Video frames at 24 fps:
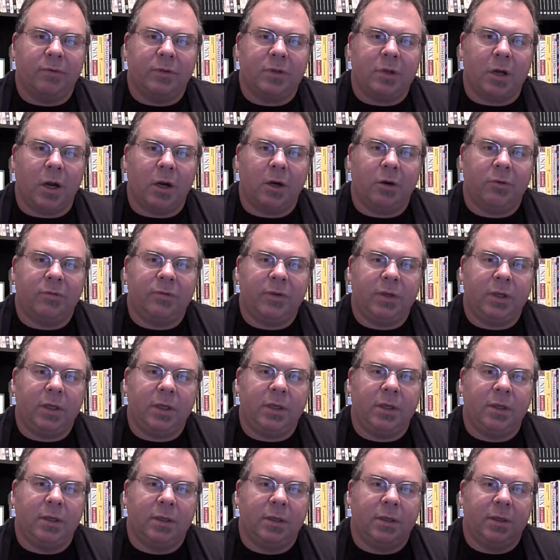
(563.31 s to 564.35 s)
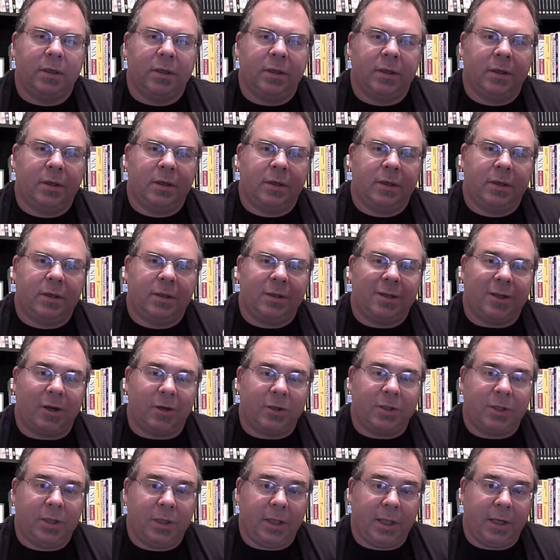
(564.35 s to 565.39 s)
photography. Talk
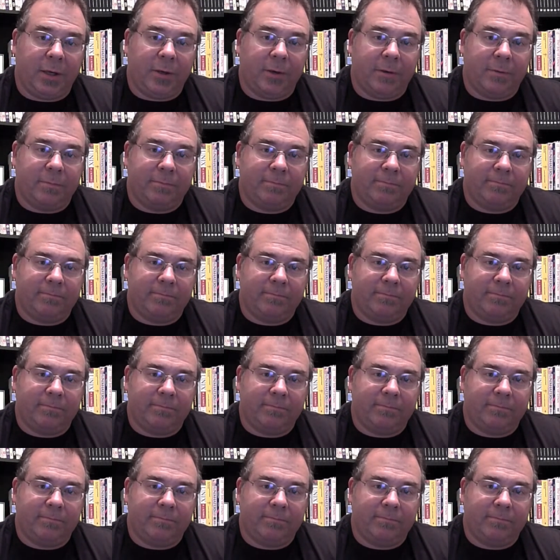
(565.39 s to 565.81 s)
to you later.